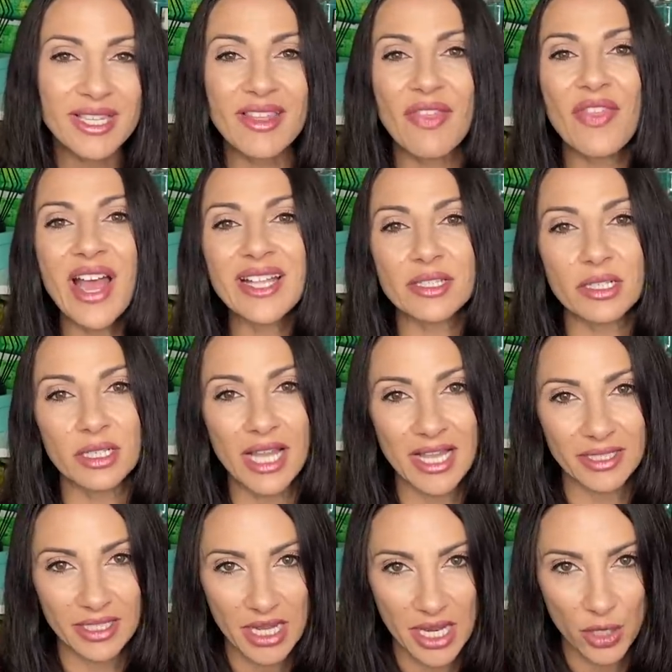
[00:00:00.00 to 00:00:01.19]
and then that's the
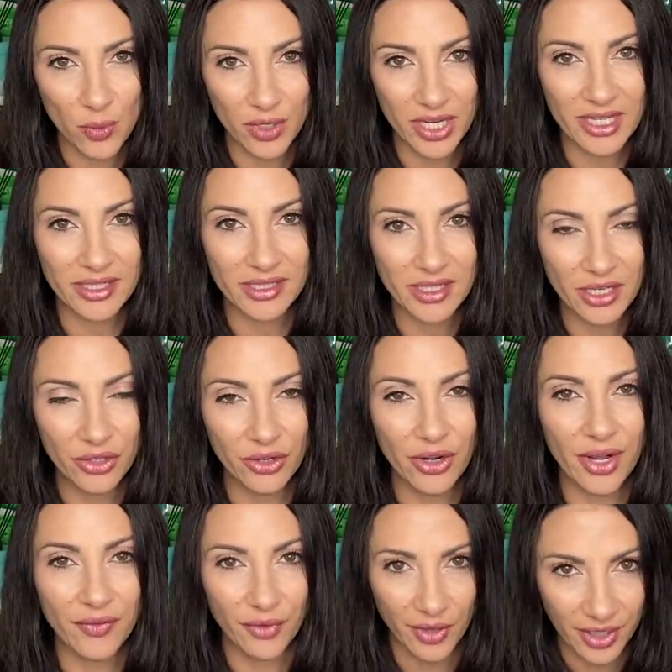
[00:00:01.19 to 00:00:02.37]
last anyone has seen her
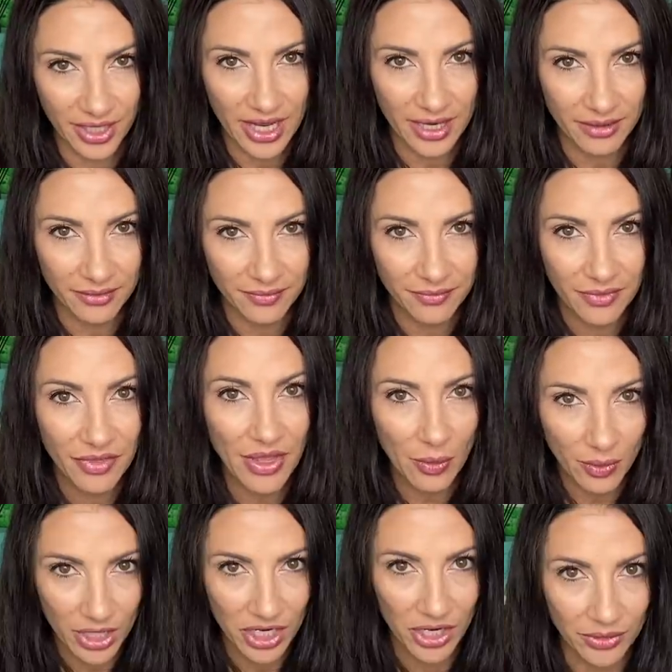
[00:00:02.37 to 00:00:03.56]
ever again that
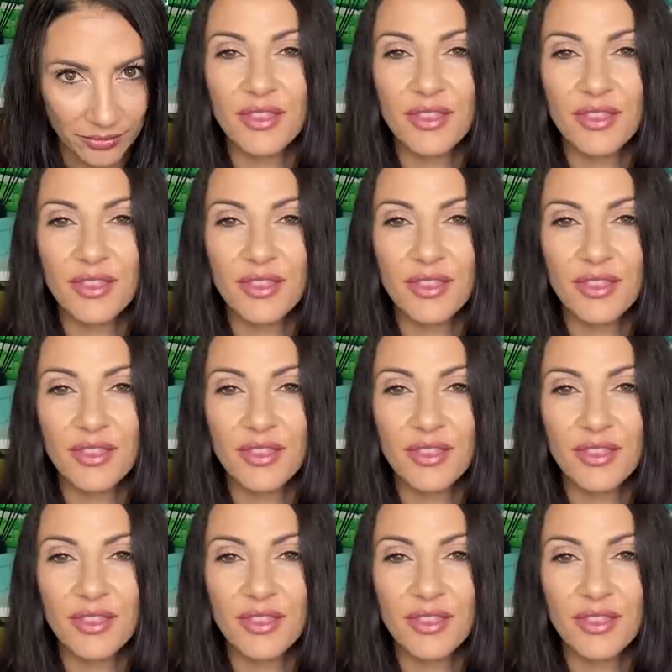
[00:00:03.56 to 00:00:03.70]
we know.